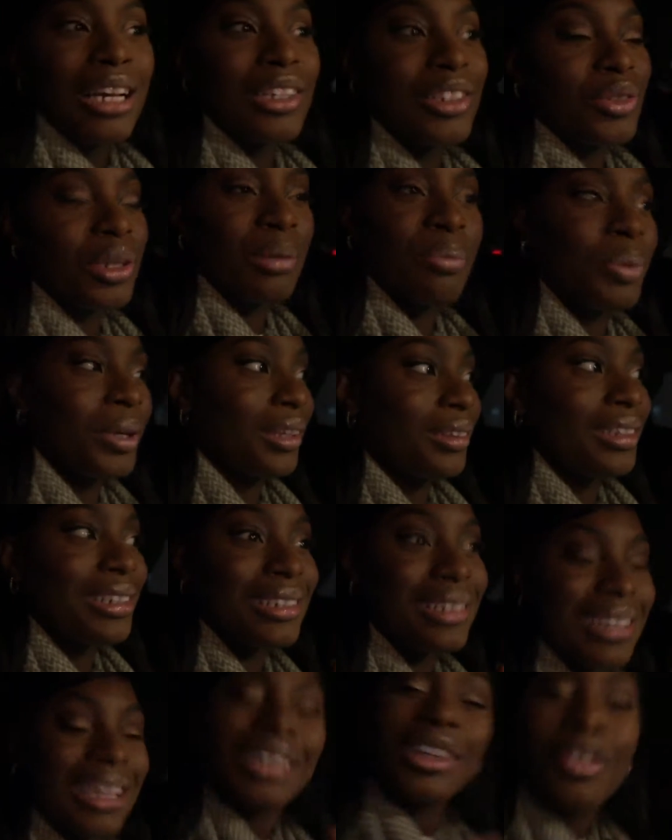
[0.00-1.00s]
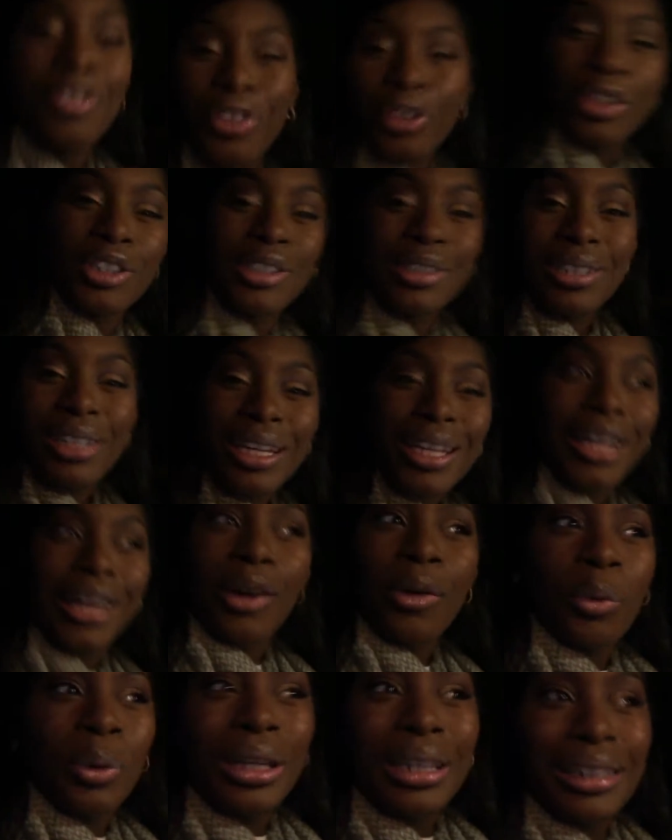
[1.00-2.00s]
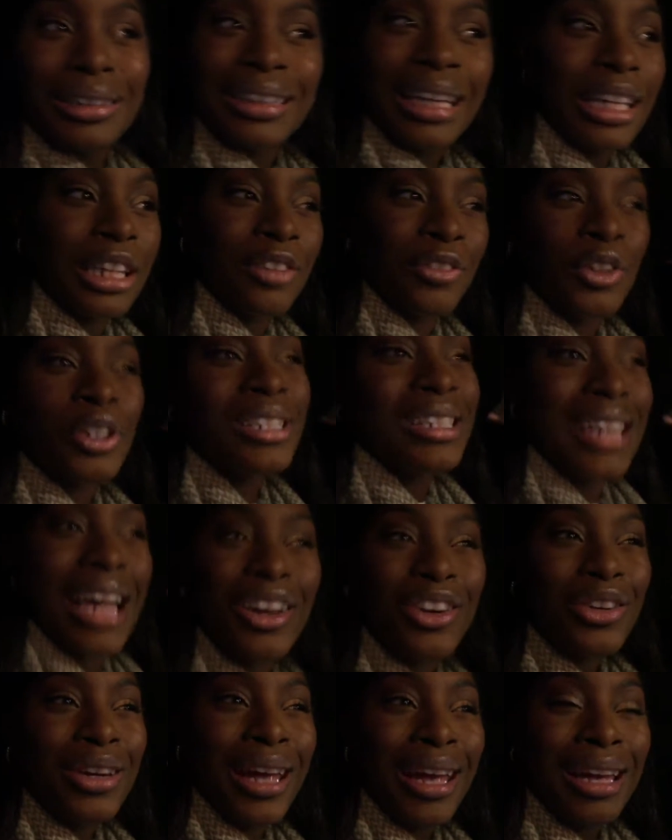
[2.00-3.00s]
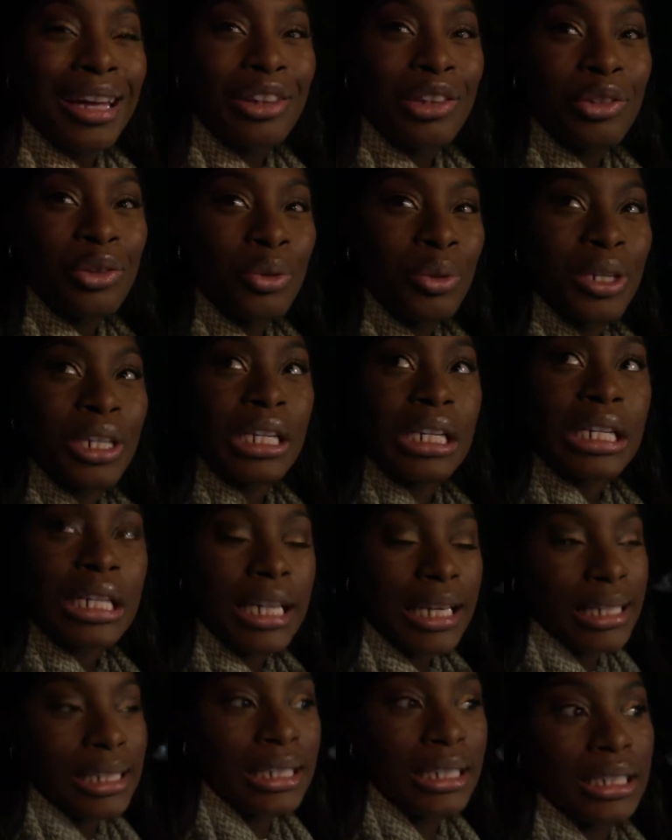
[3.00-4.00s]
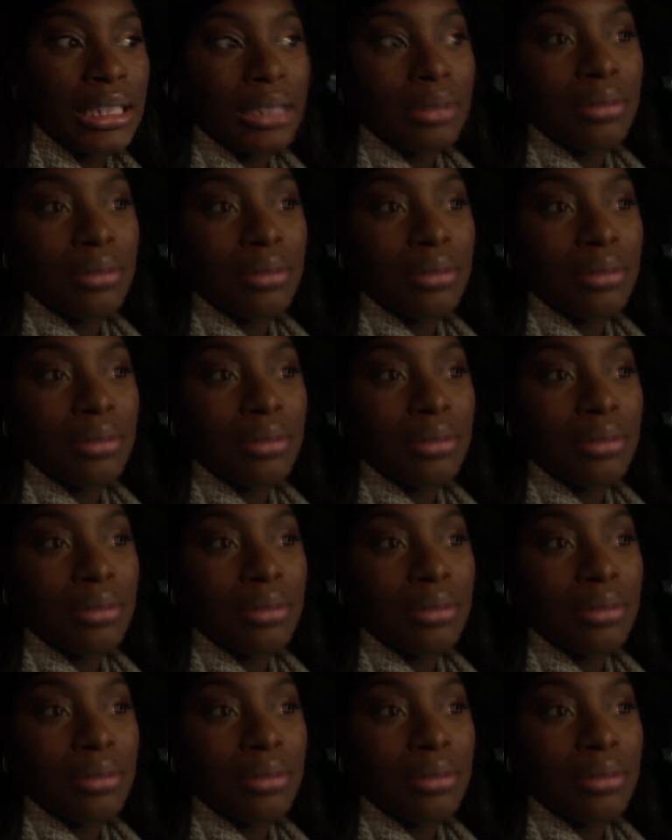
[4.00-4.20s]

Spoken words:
So I picked this like the first week, like the first Saturday in the new year, and